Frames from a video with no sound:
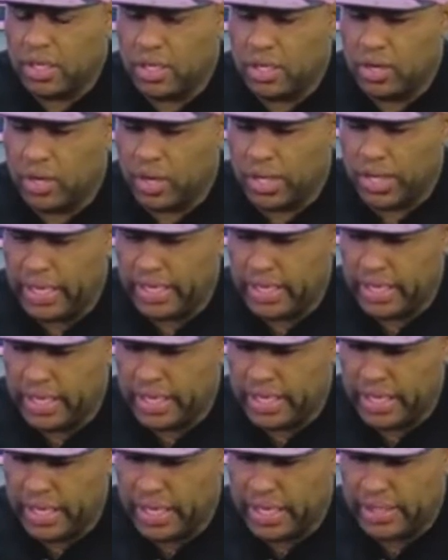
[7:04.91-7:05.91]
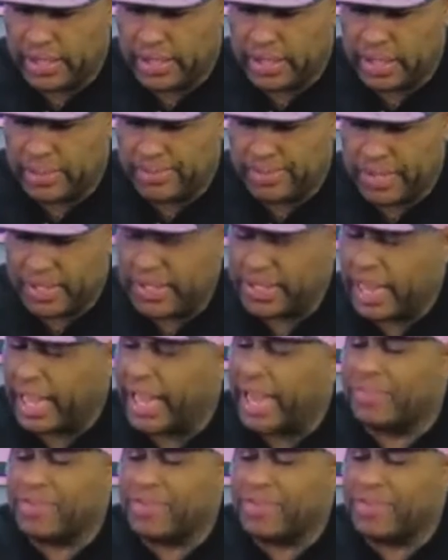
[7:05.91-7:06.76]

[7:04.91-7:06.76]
it's not,